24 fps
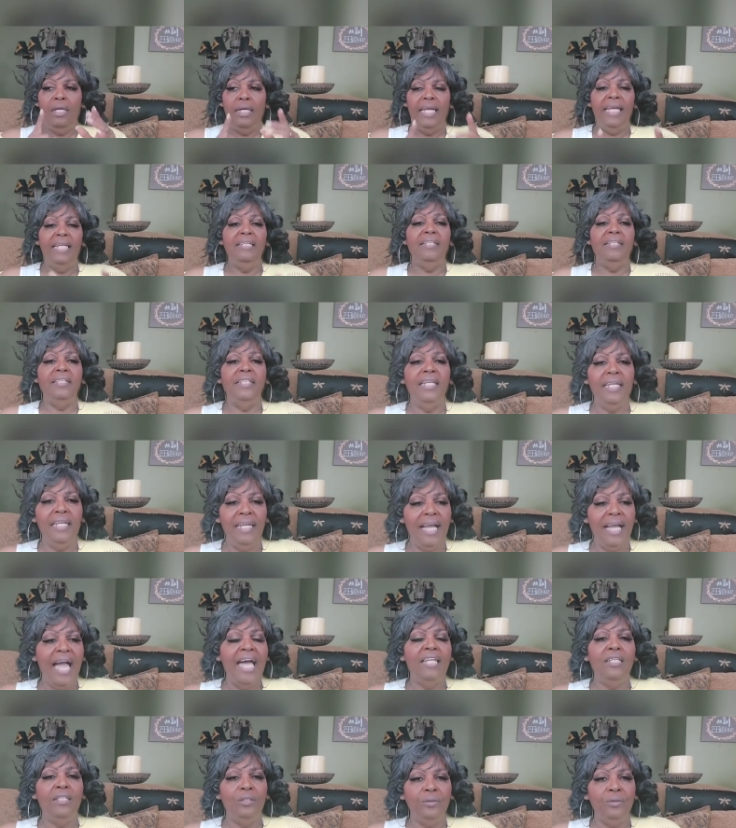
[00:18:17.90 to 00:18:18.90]
Anything
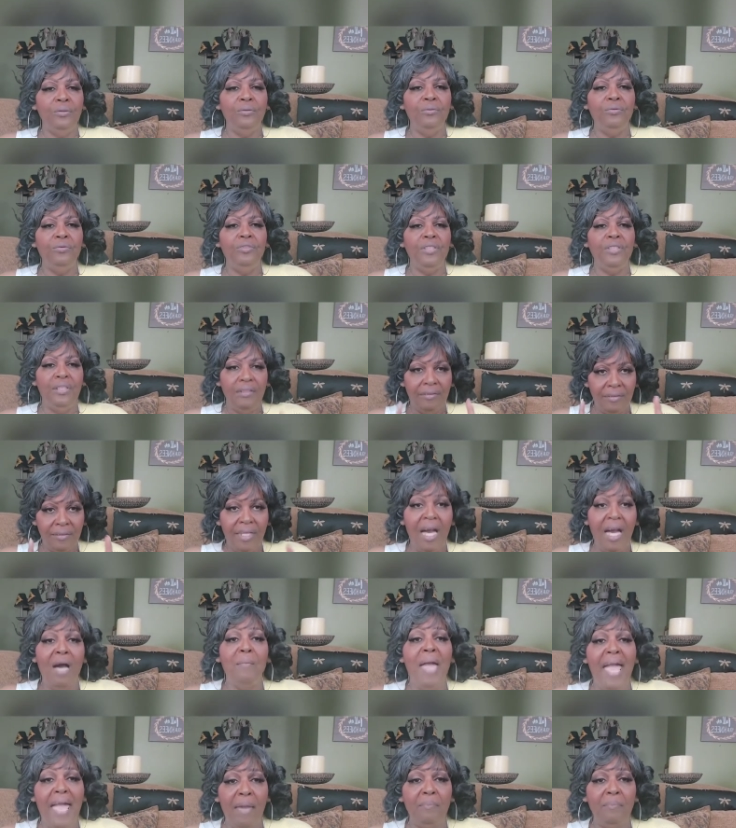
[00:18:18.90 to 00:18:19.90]
I lose,
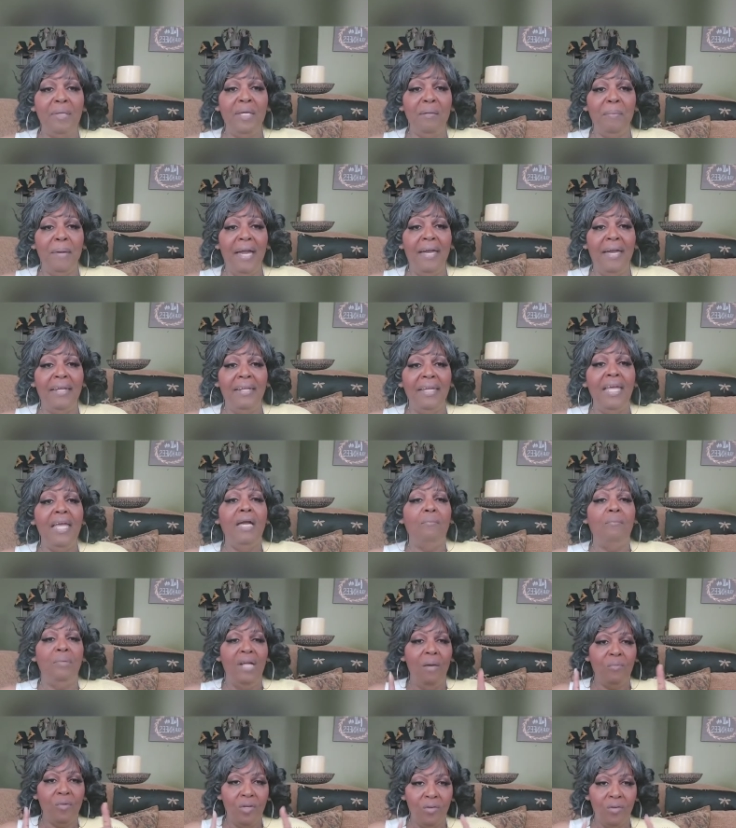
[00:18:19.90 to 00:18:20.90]
I'm happy about it.
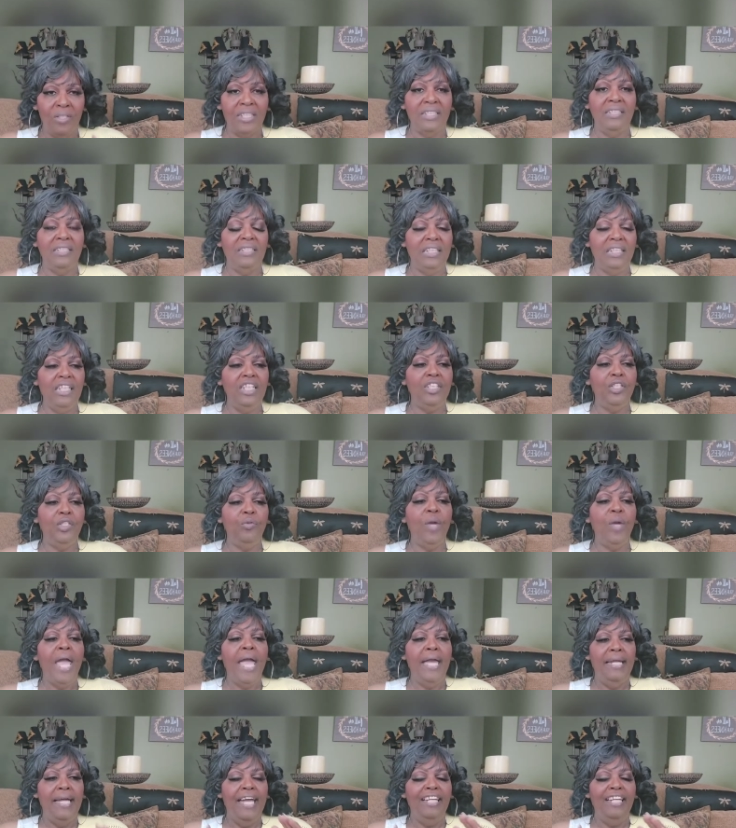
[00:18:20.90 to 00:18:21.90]
But I'm going to continue,
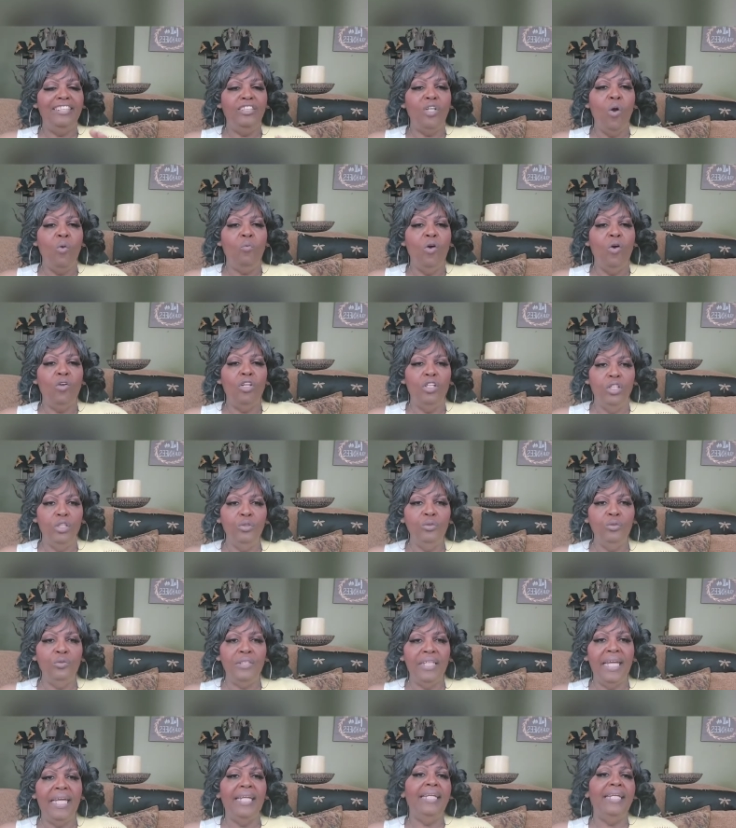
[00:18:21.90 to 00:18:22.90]
and I just don't want to
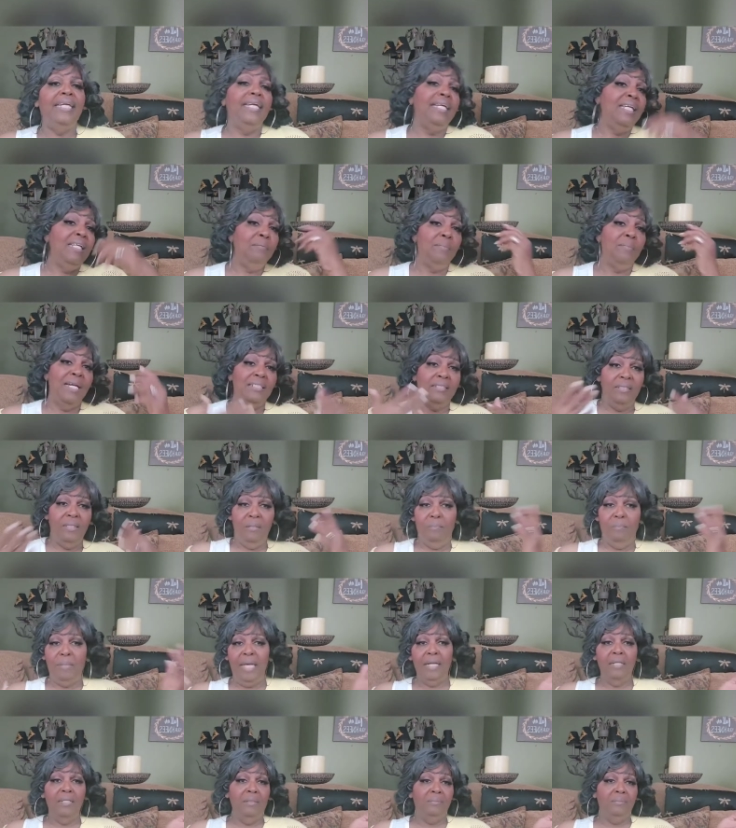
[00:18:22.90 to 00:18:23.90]
lose it and then eat myself
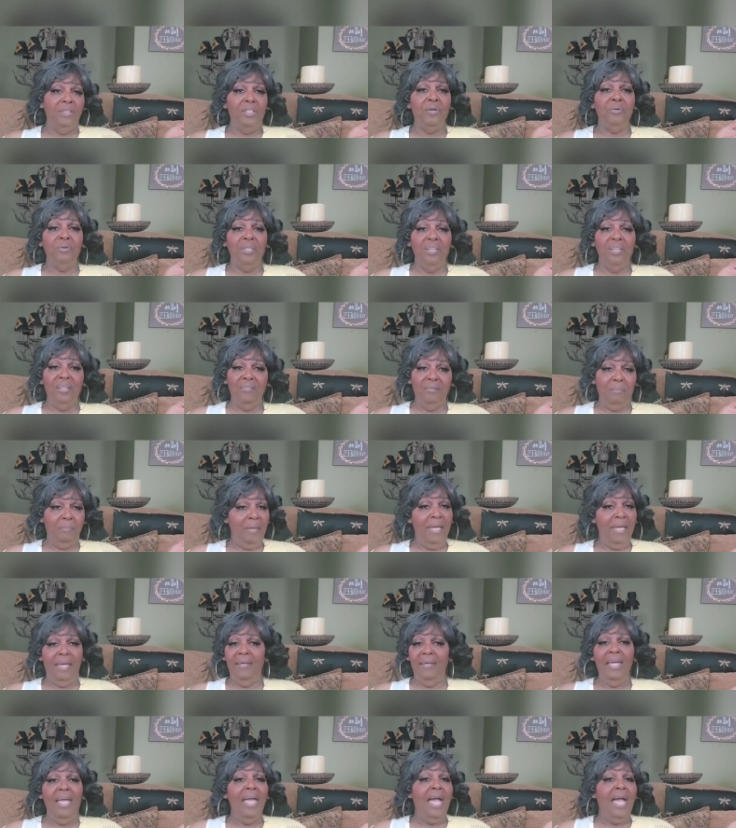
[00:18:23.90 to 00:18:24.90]
back up to 300
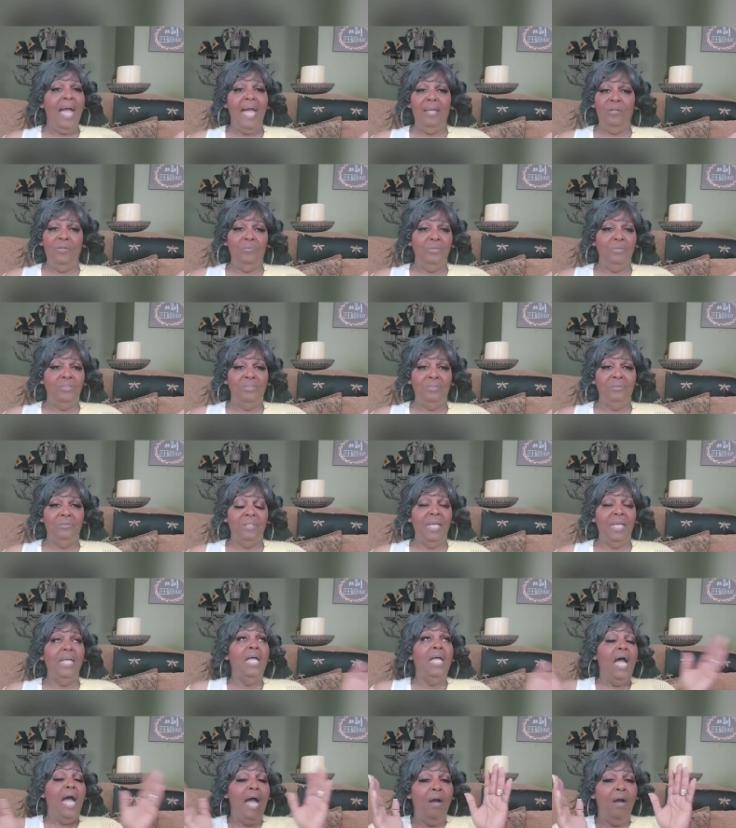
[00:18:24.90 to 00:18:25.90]
pounds. I don't want to do
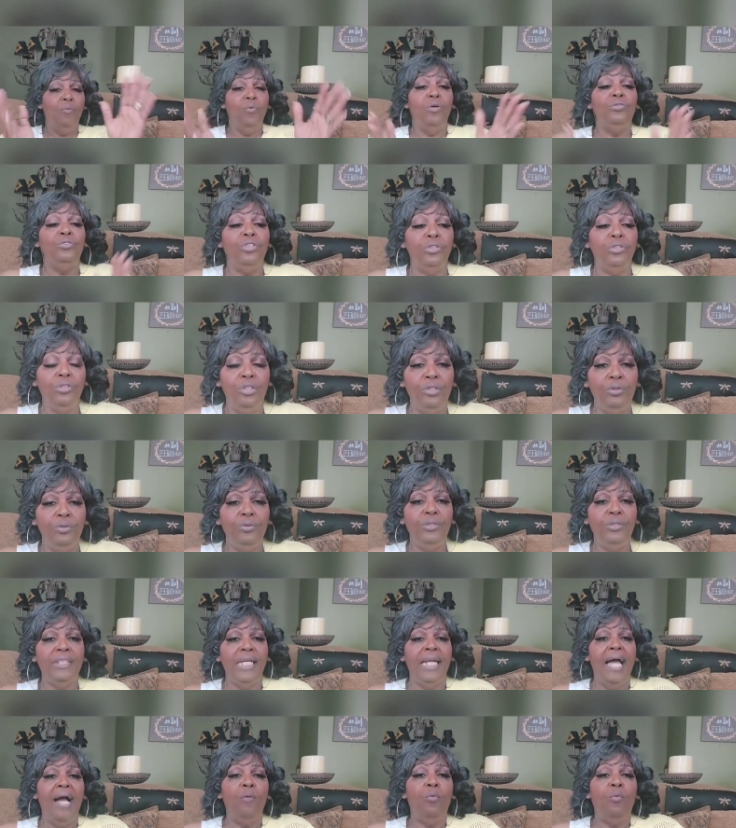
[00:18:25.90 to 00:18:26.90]
that. I want to
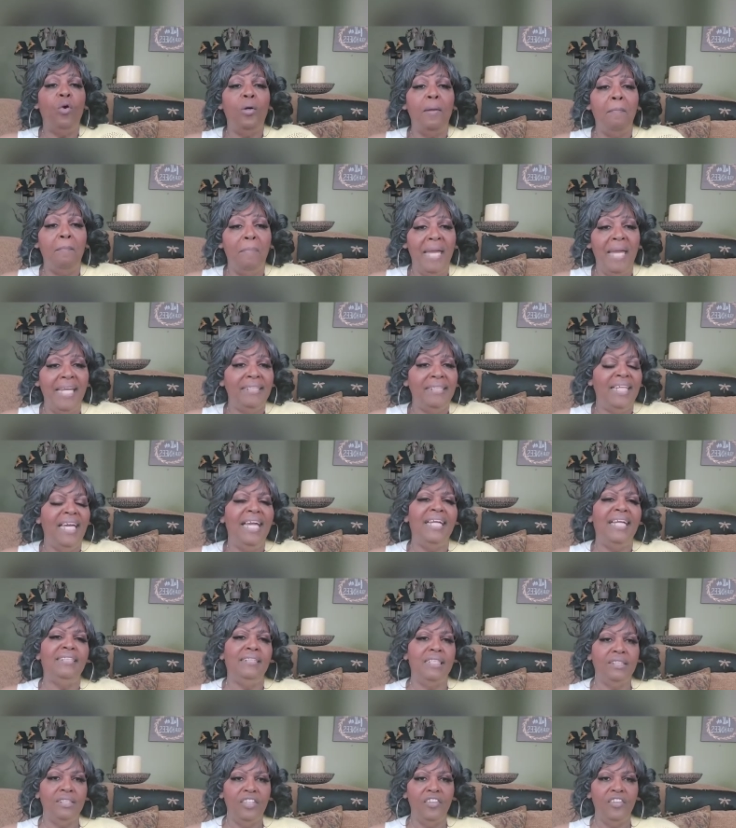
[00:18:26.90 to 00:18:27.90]
lose, and I want to
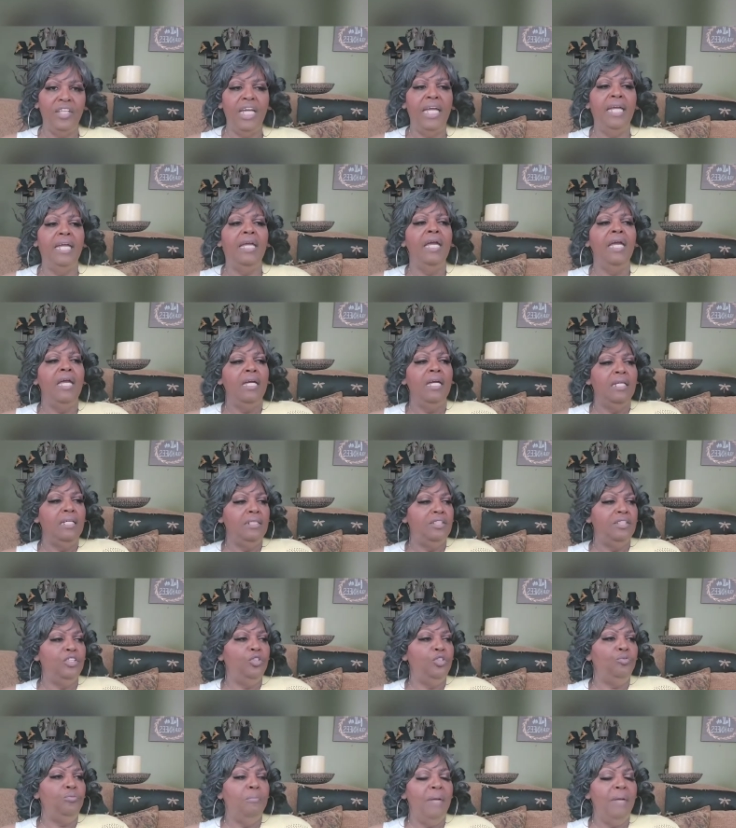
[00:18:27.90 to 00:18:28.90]
maintain. Just the thing is
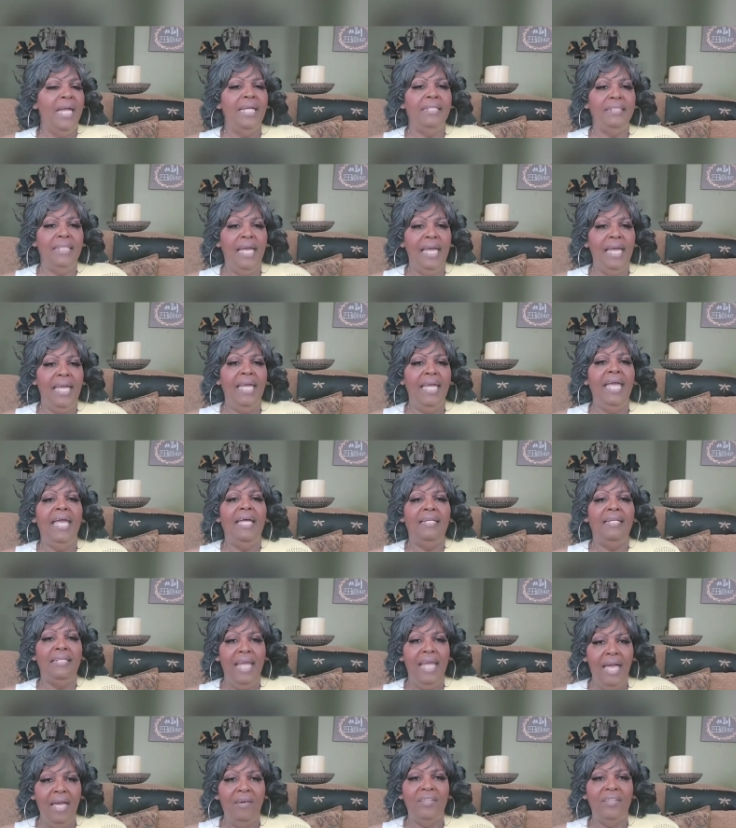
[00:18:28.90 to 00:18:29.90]
to maintain.
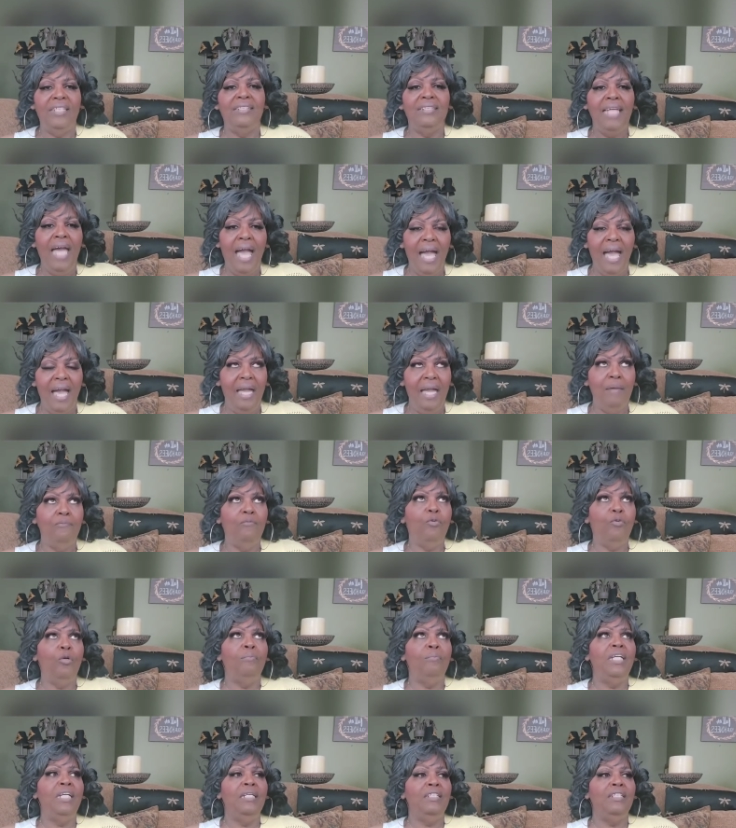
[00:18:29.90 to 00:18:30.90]
Now, it's time
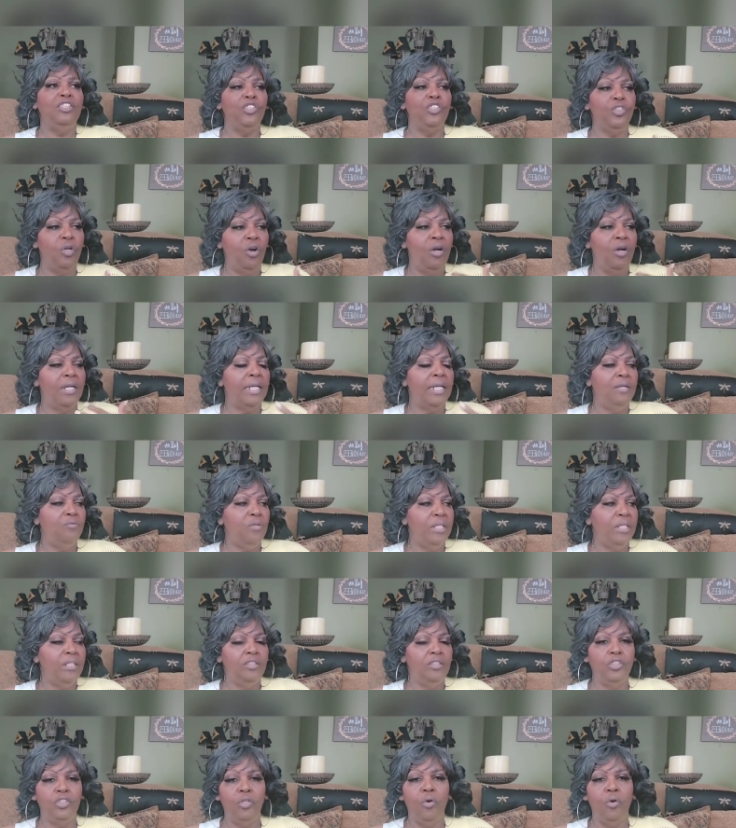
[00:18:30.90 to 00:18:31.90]
for me to start getting
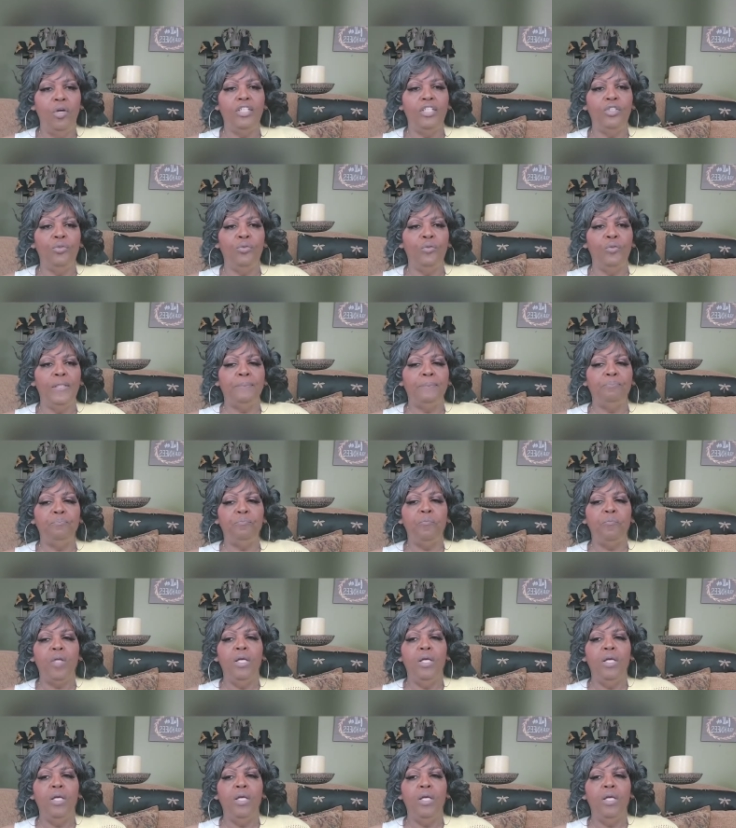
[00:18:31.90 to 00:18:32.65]
ready to start doing